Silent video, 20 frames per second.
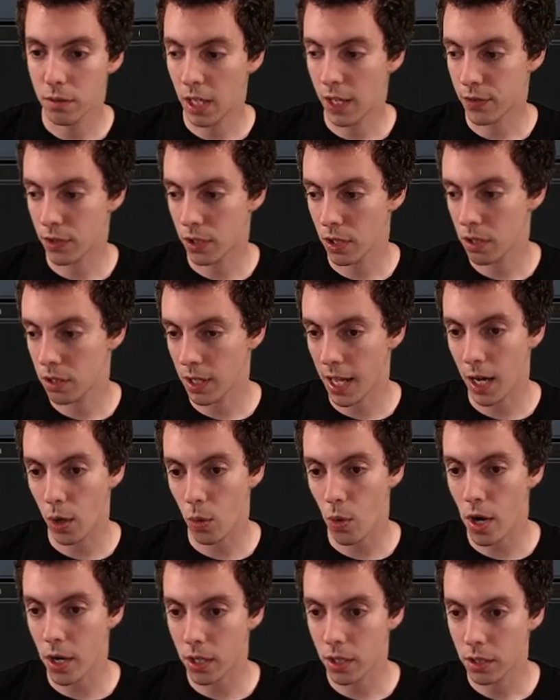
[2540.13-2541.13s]
Life's good. A lot of
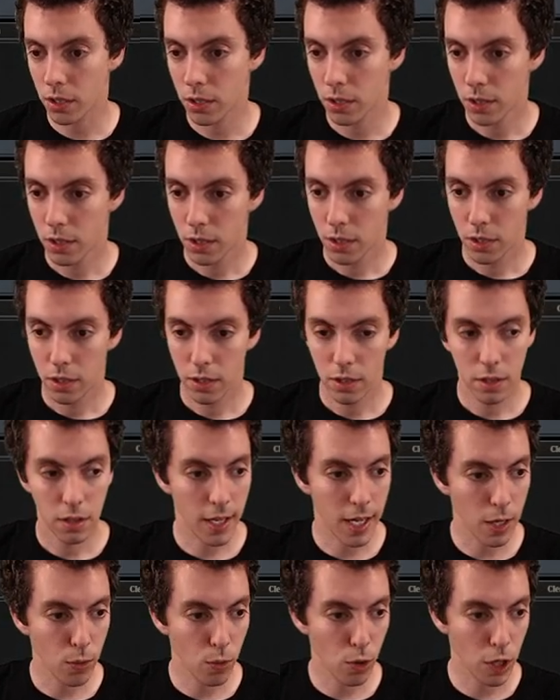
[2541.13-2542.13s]
work. A
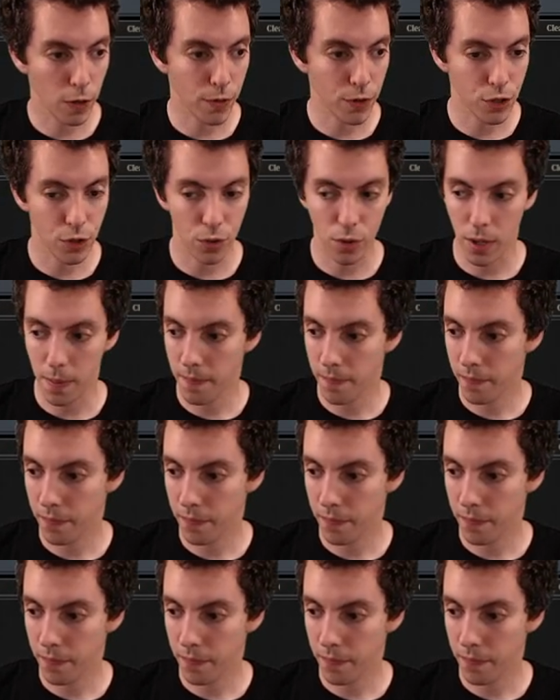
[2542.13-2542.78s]
lot of work for sure.